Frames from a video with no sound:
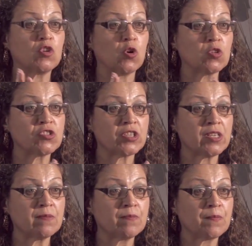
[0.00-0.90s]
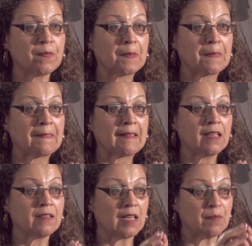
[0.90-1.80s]
culture.
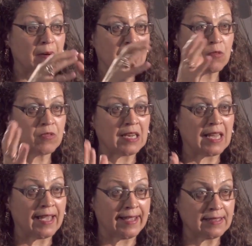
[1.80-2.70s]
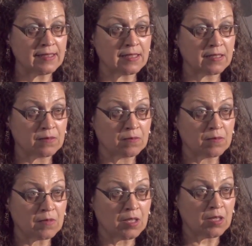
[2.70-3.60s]
They're part of the land.
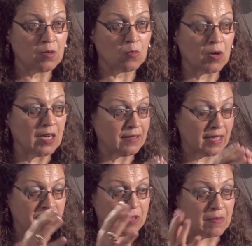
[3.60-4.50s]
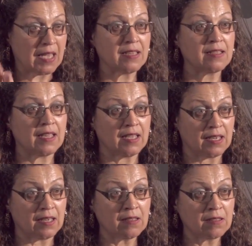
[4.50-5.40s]
Well, they remain
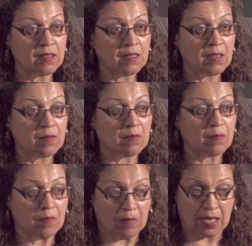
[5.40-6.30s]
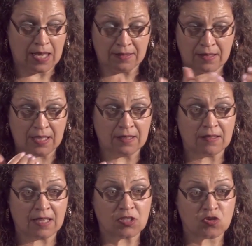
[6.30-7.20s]
there, and
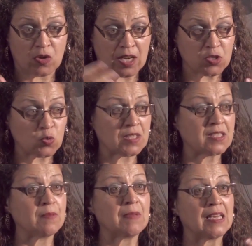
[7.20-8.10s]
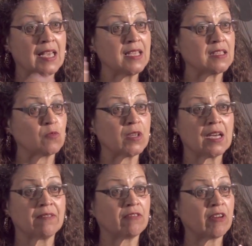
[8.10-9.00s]
then they try to assimilate. We have